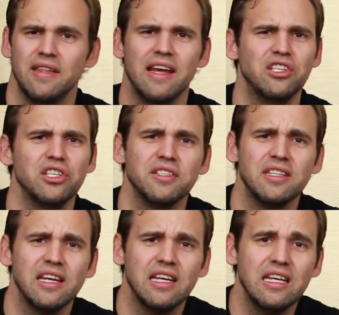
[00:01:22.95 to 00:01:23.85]
and that's
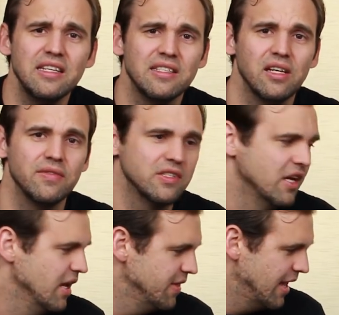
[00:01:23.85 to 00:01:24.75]
just adhesives.
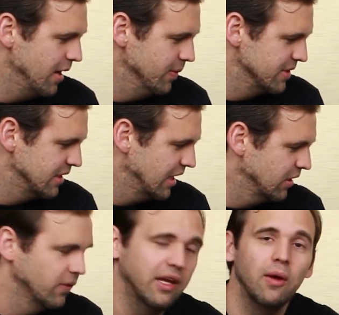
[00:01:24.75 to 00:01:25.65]
Then it was
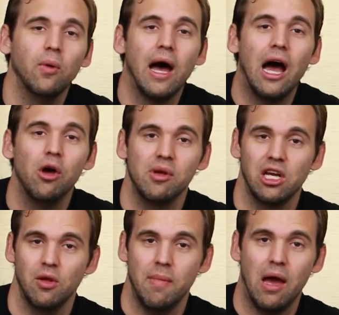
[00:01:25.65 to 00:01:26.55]
like, okay, well, how am I
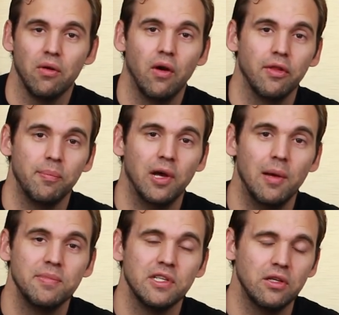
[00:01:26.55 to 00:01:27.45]
gonna mount all the
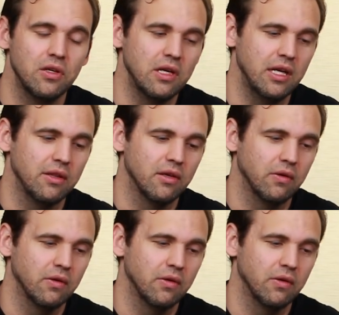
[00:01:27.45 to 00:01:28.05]
pumps underneath?